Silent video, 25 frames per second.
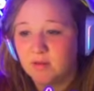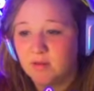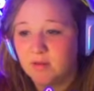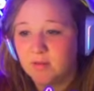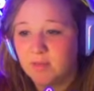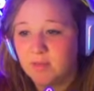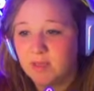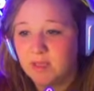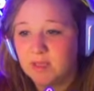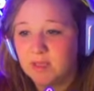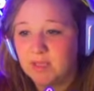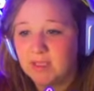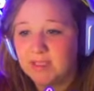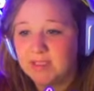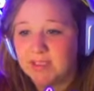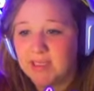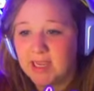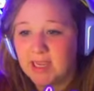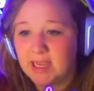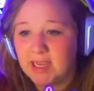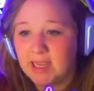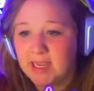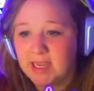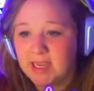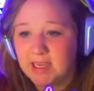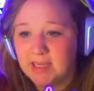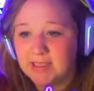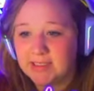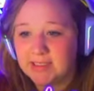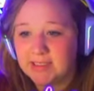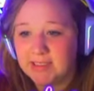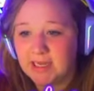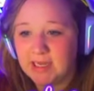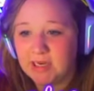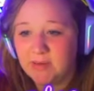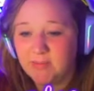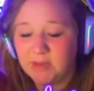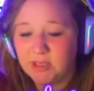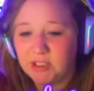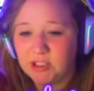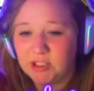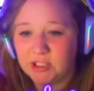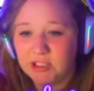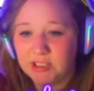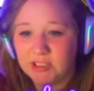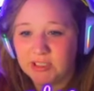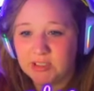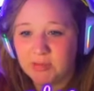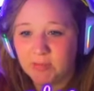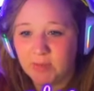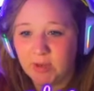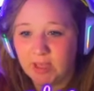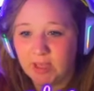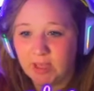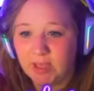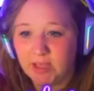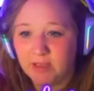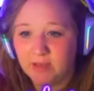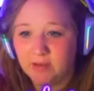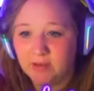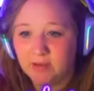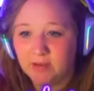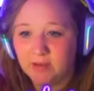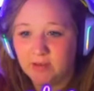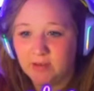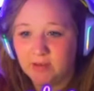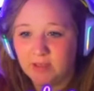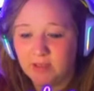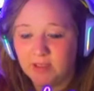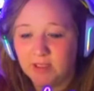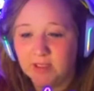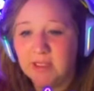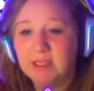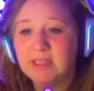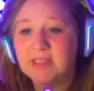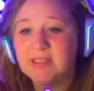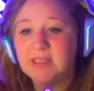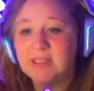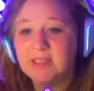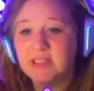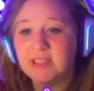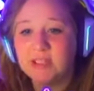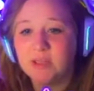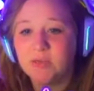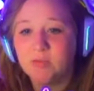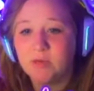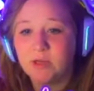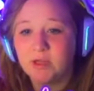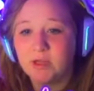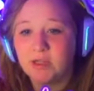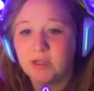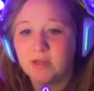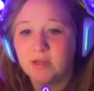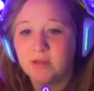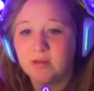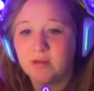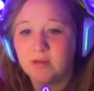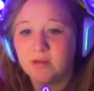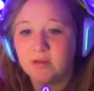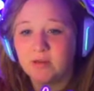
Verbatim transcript: Because I can't extend much this way. Unless I just want to